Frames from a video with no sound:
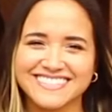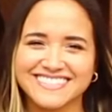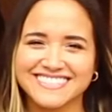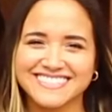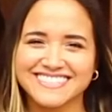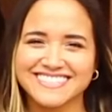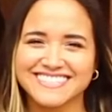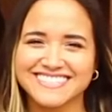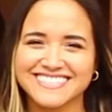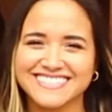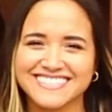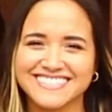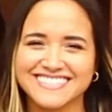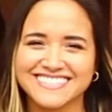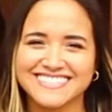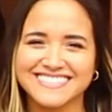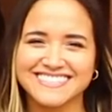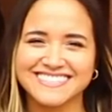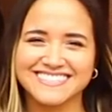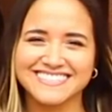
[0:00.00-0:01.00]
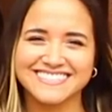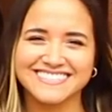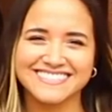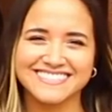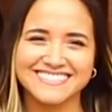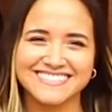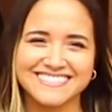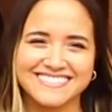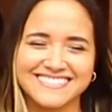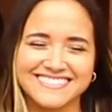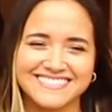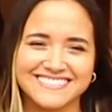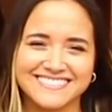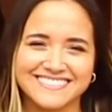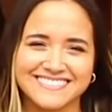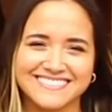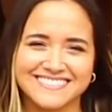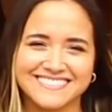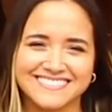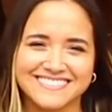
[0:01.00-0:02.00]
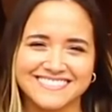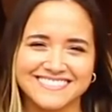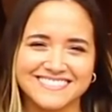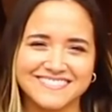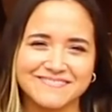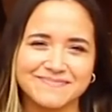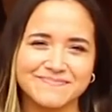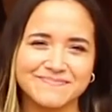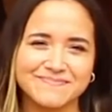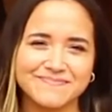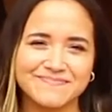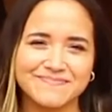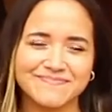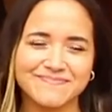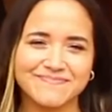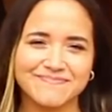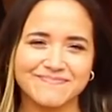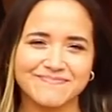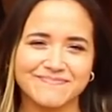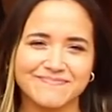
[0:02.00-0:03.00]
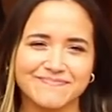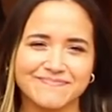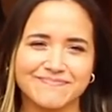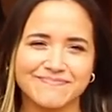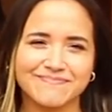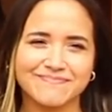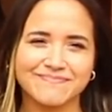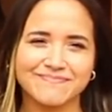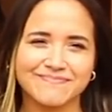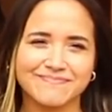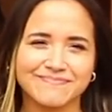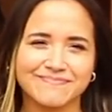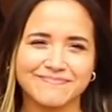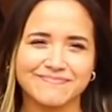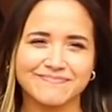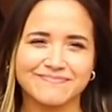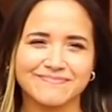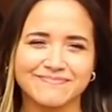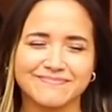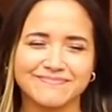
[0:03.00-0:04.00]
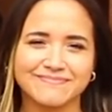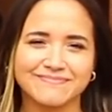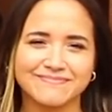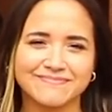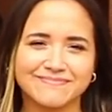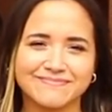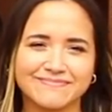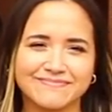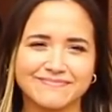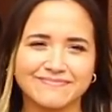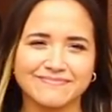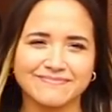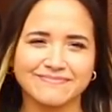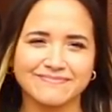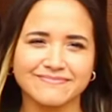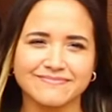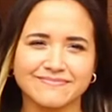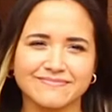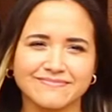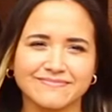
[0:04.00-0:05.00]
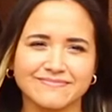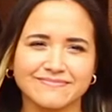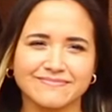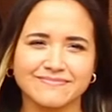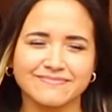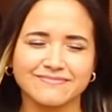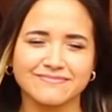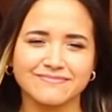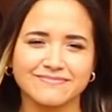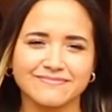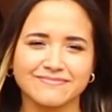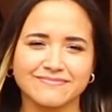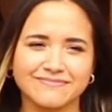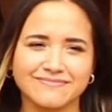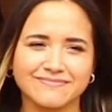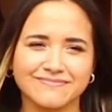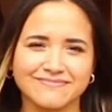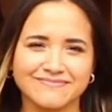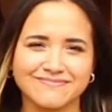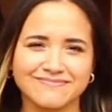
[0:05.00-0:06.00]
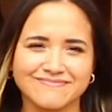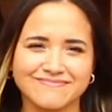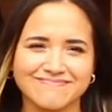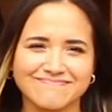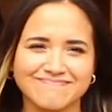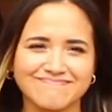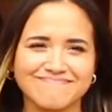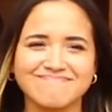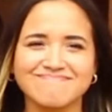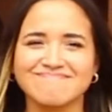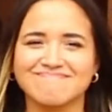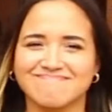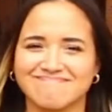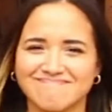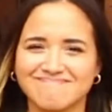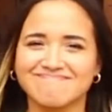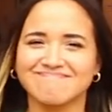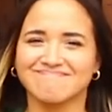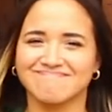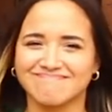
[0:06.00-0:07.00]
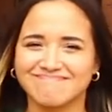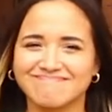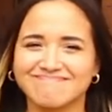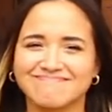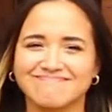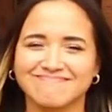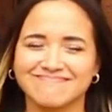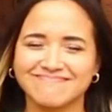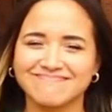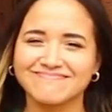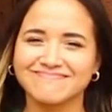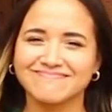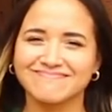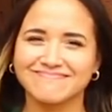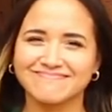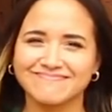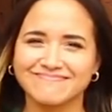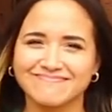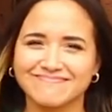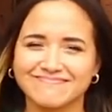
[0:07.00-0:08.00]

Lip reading: (not speaking)